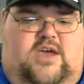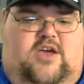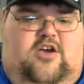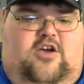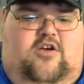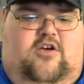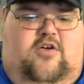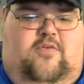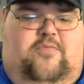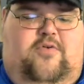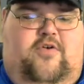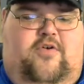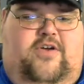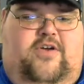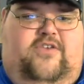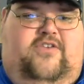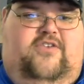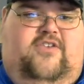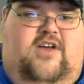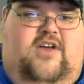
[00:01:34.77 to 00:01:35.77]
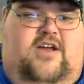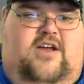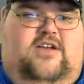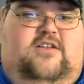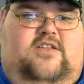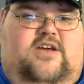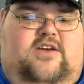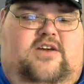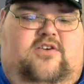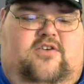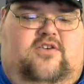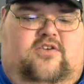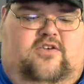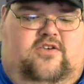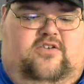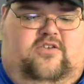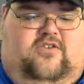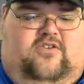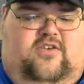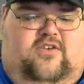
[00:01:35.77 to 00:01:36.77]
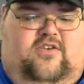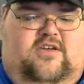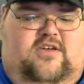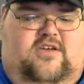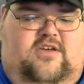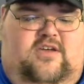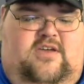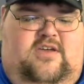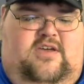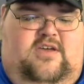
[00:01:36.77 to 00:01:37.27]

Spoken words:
Hero points is kind of like currency,